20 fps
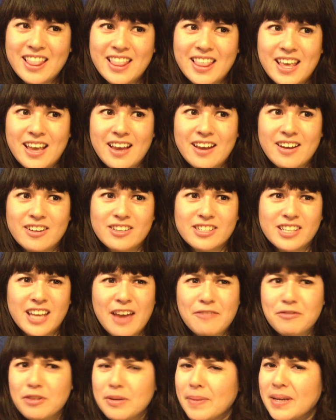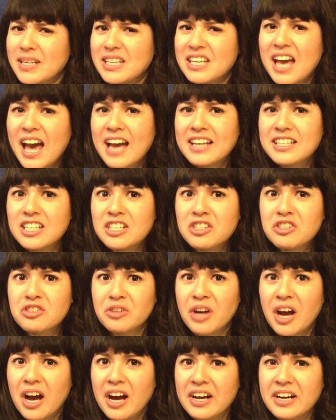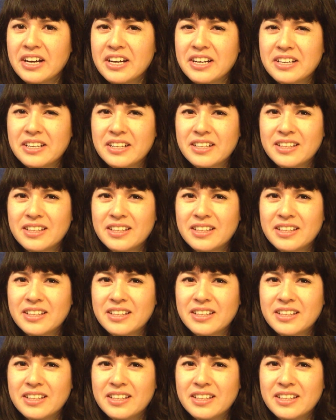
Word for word: There's everybody acting drunk,